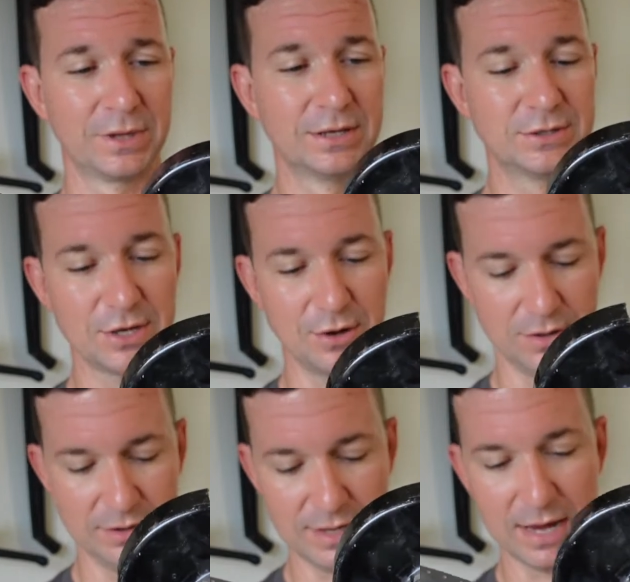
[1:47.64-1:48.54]
So
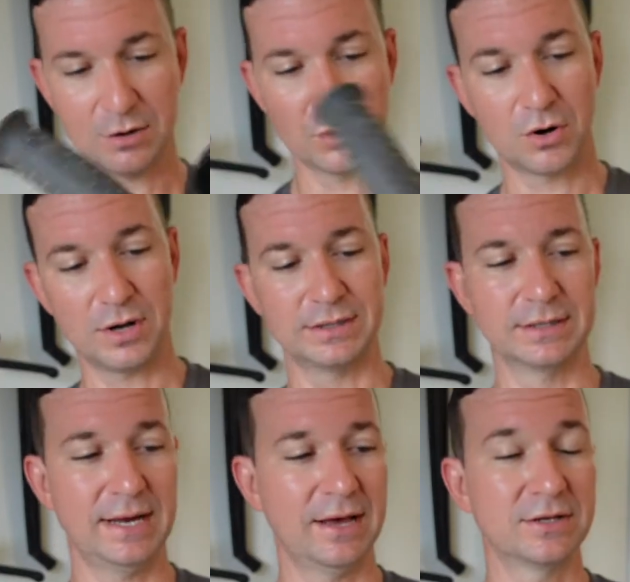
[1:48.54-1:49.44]
the angle
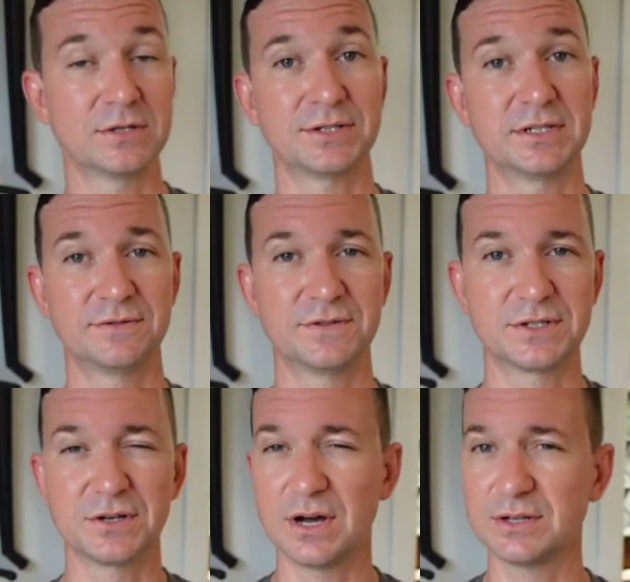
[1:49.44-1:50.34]
grinder. Now there's lots of different
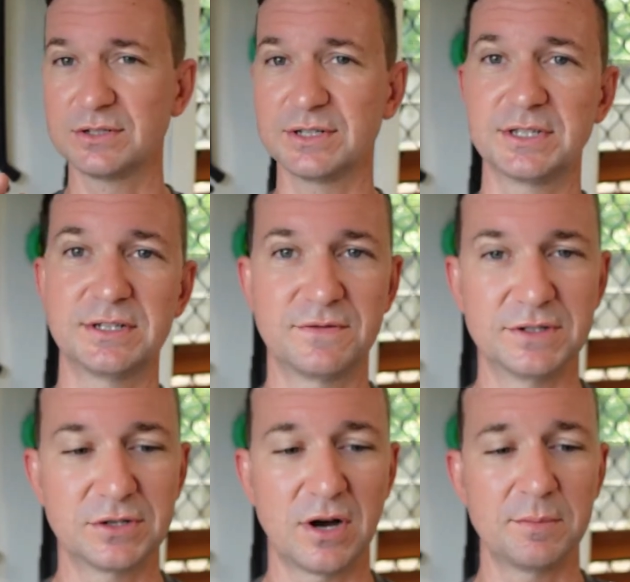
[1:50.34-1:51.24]
styles, lots of
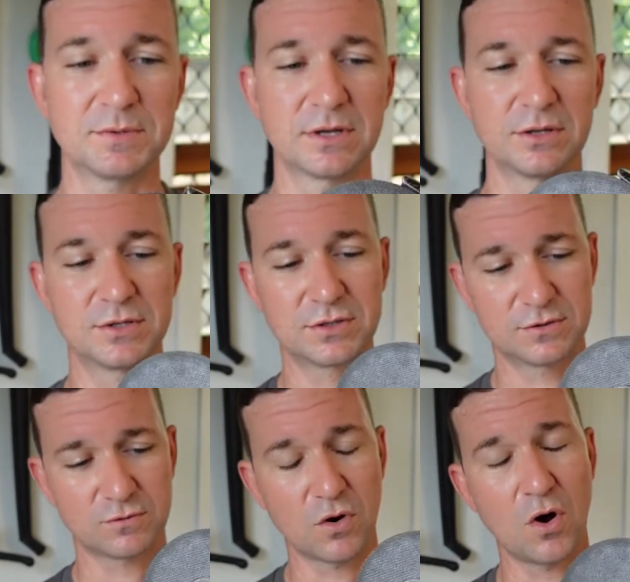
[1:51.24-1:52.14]
different types.
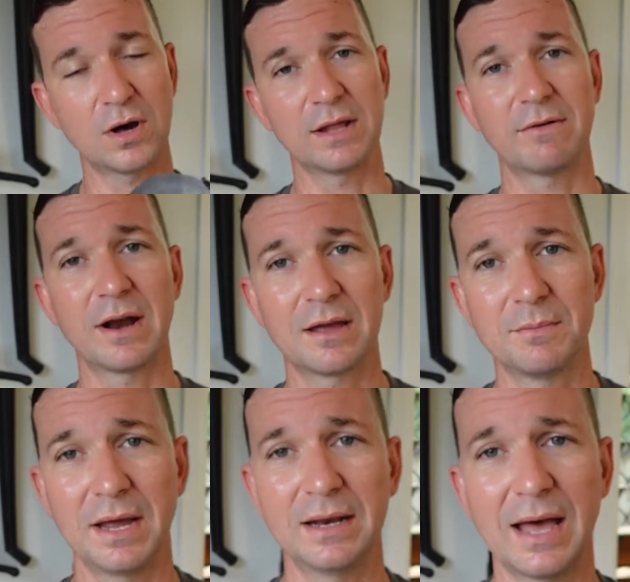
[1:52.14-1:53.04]
Strongly
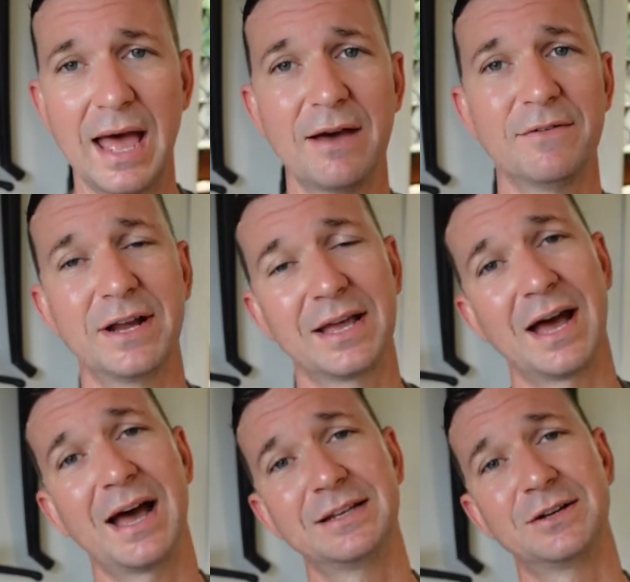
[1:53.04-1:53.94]
recommend having a
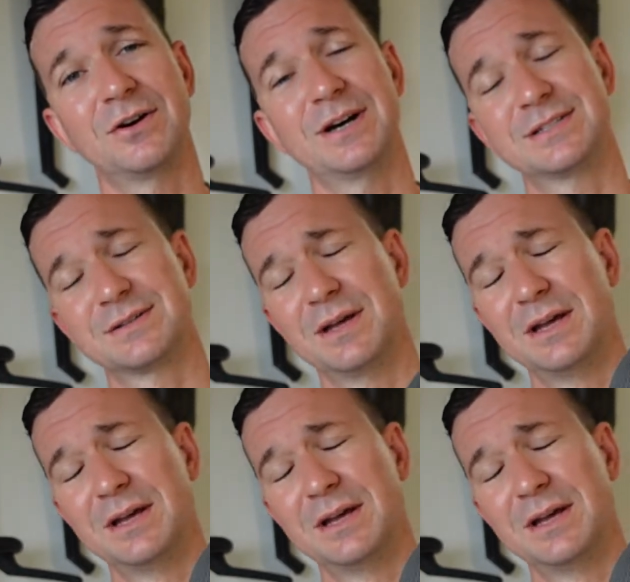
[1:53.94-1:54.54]
guard, guys.